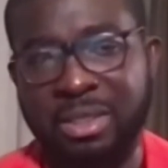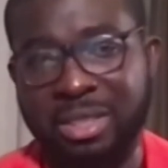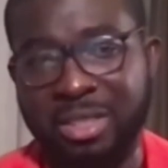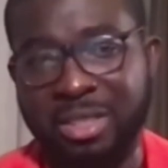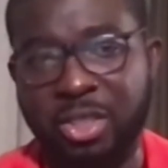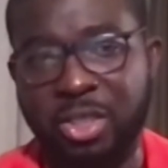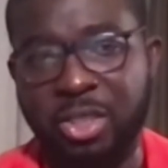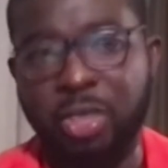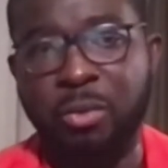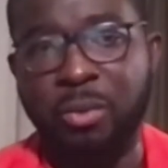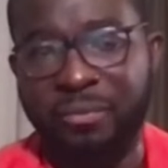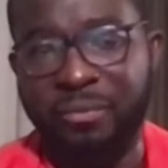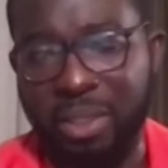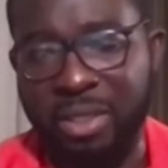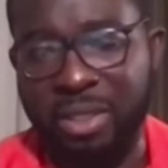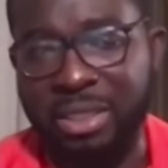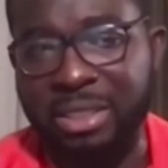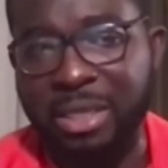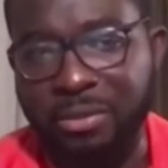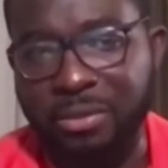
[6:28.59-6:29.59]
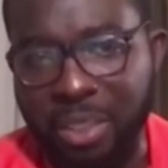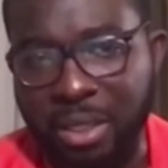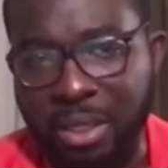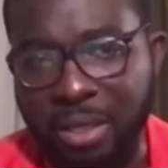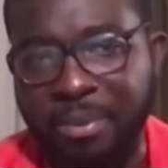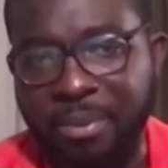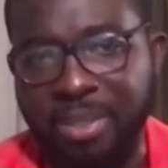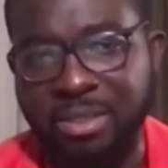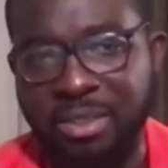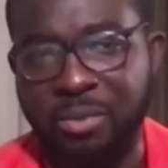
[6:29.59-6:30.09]
It's a stadium with 40,000
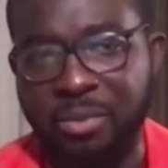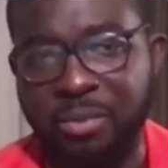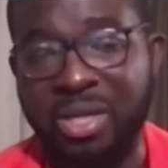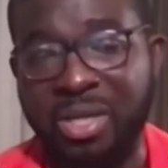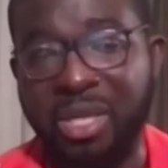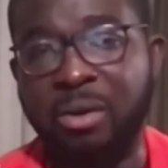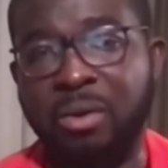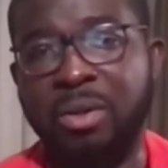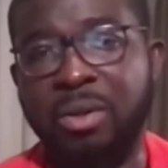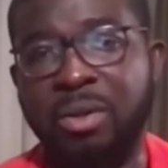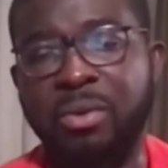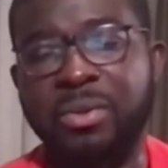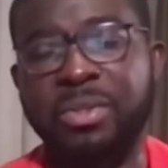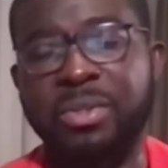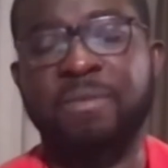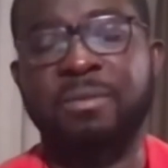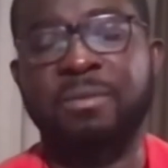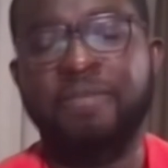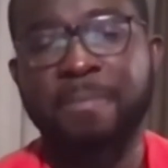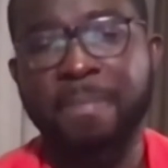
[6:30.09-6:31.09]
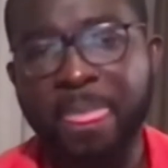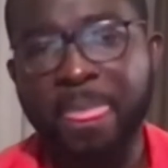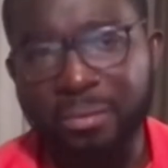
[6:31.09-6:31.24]
capacity. We can only host